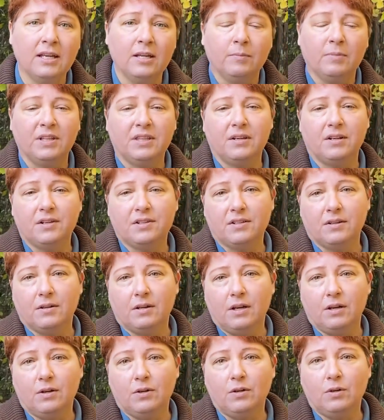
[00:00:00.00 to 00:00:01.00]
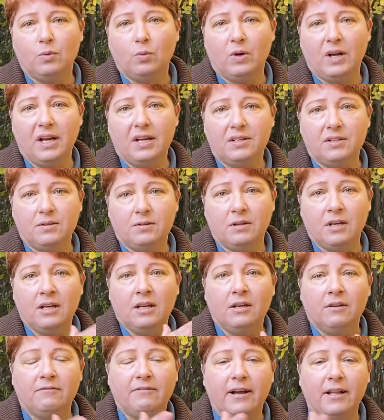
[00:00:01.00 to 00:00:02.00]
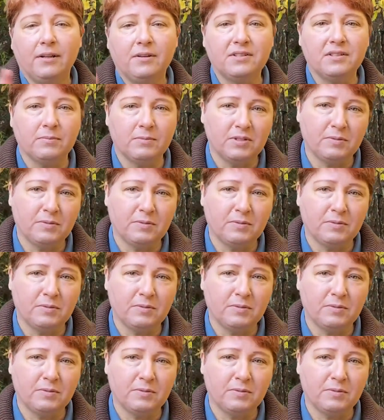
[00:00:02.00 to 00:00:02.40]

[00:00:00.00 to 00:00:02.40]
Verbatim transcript: But there's a good way to follow some